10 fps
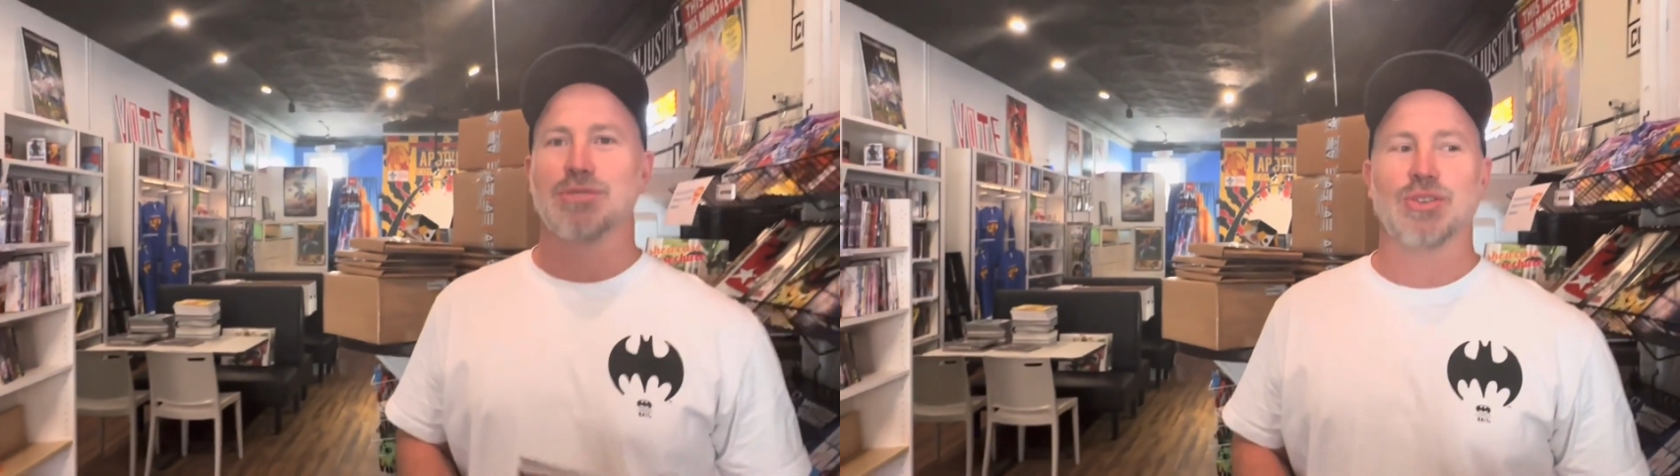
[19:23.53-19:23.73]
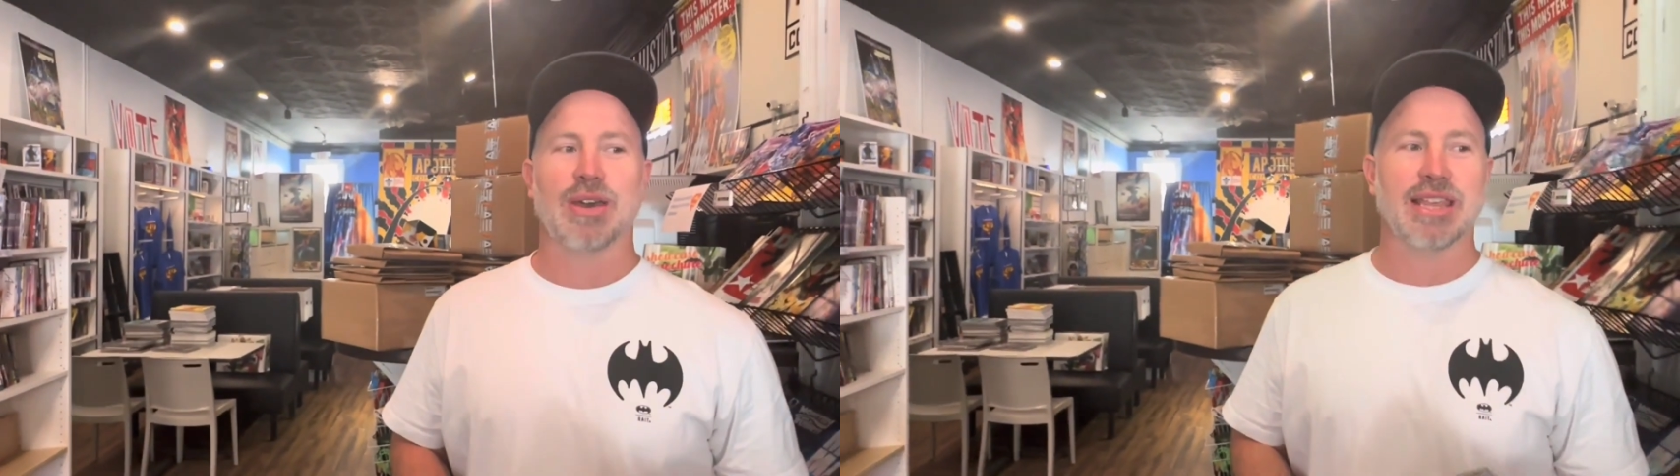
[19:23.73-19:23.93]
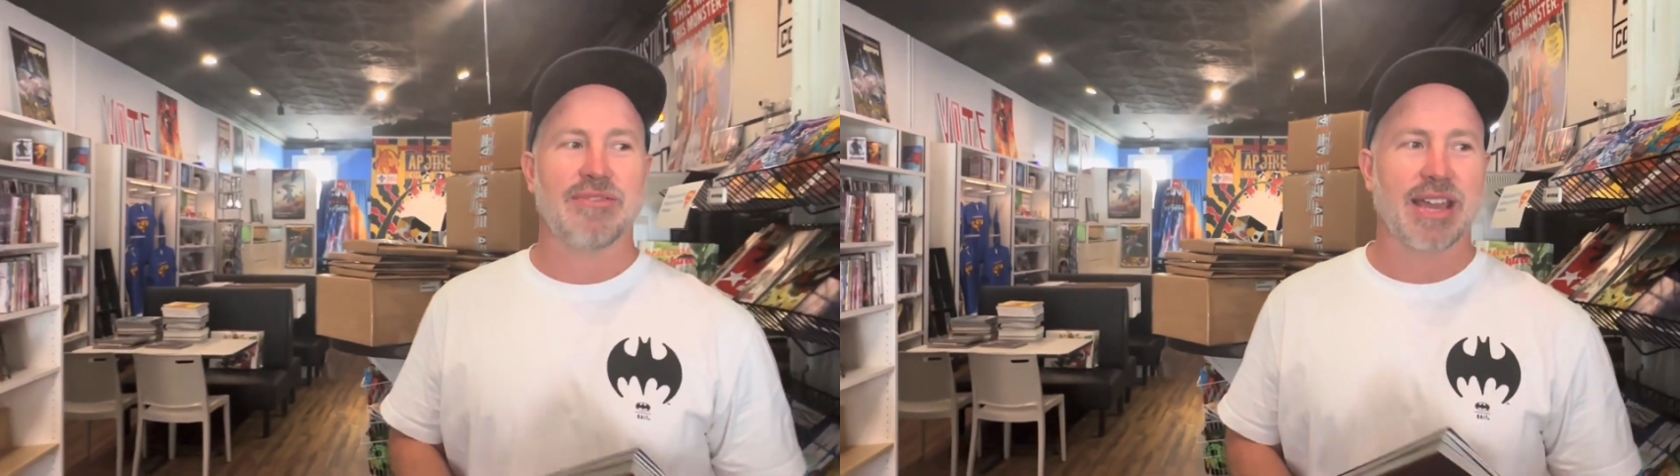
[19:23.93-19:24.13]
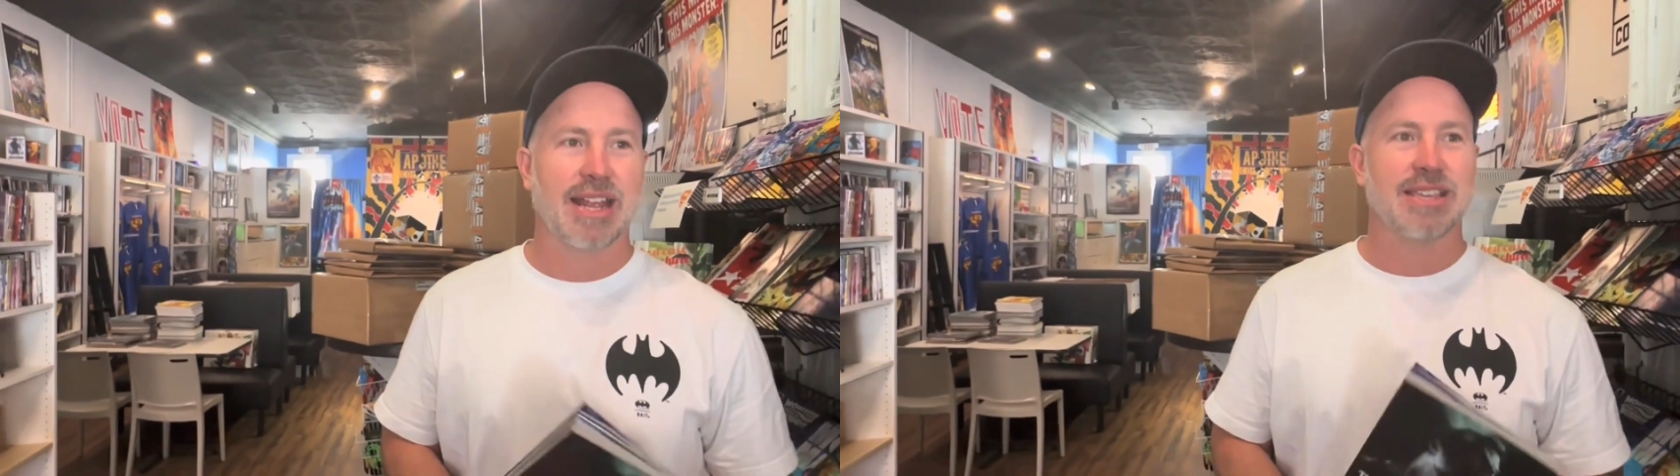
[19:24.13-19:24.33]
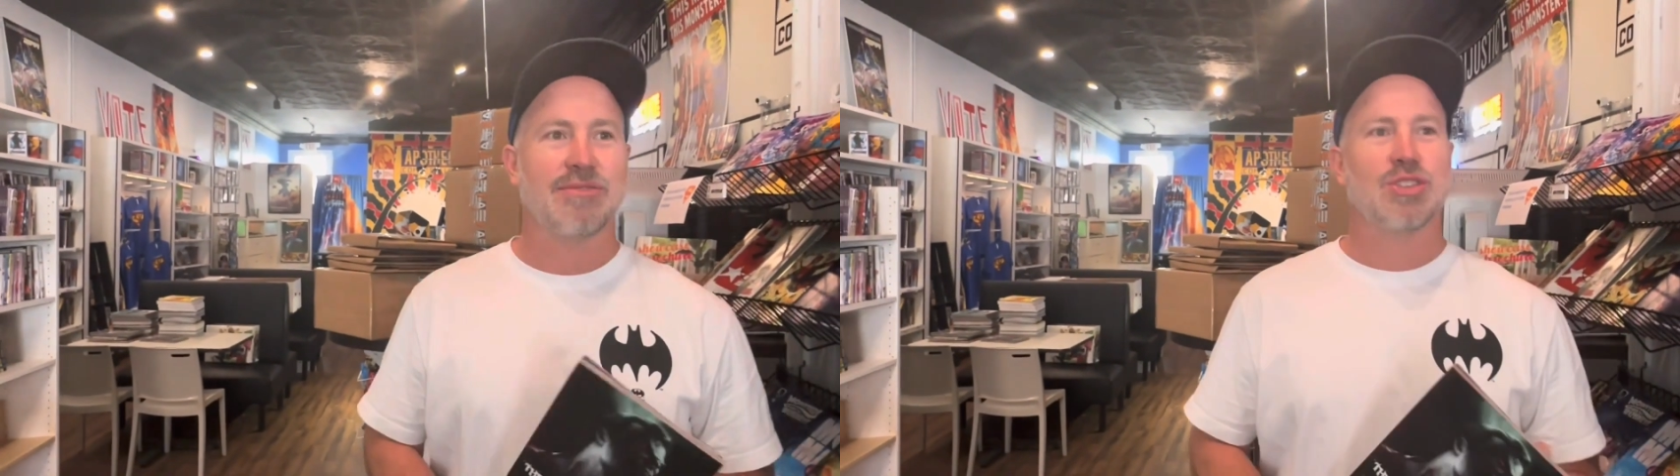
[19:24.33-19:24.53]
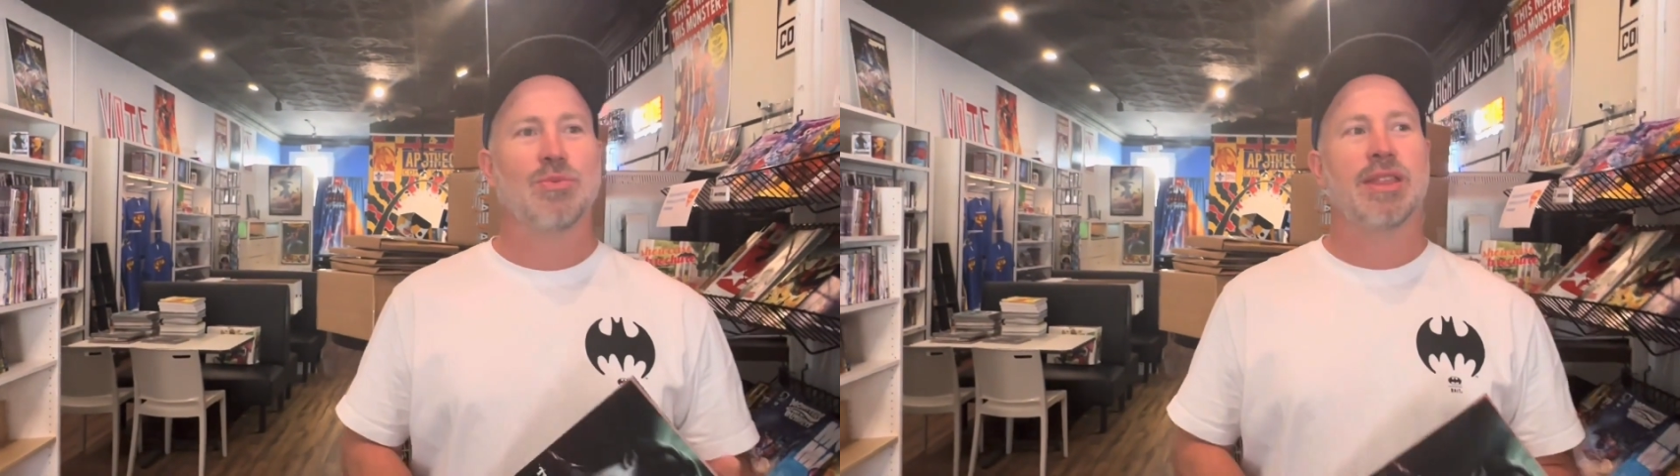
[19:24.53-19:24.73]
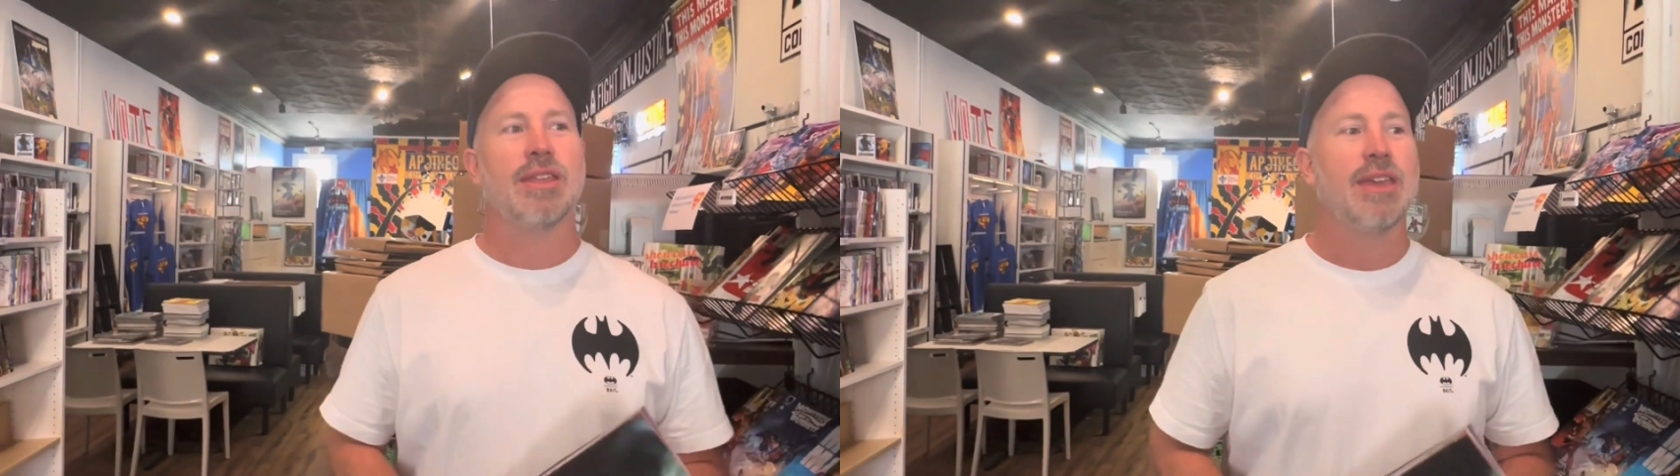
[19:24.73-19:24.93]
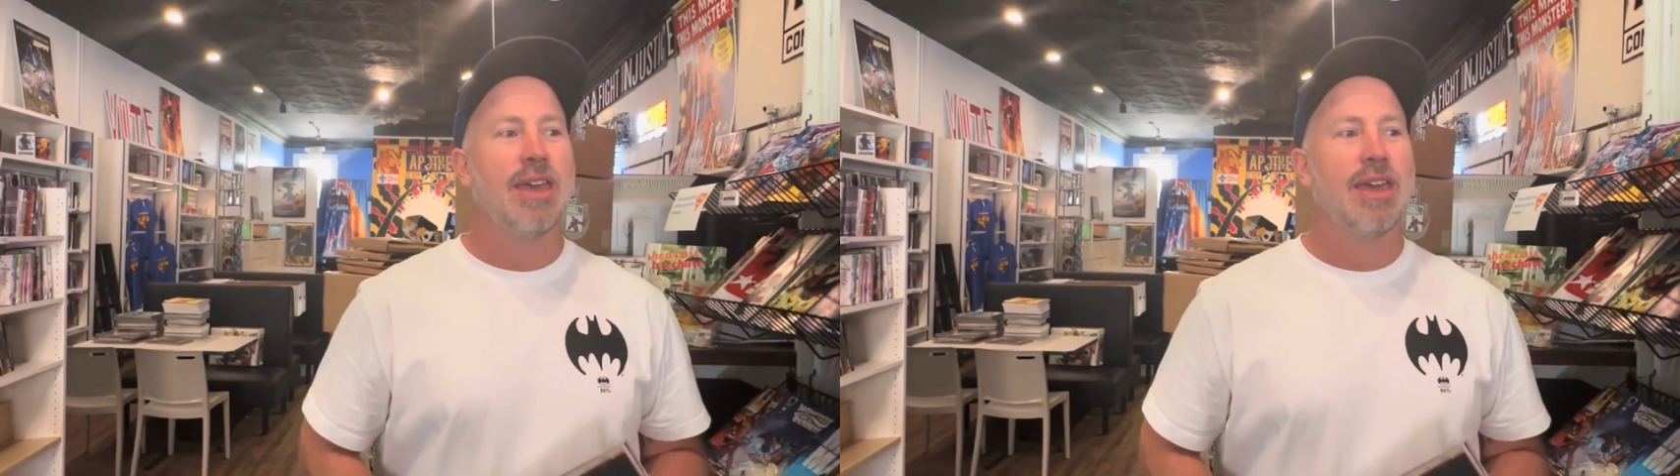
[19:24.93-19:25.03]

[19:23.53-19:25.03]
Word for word: So I love that kind of stuff. And so when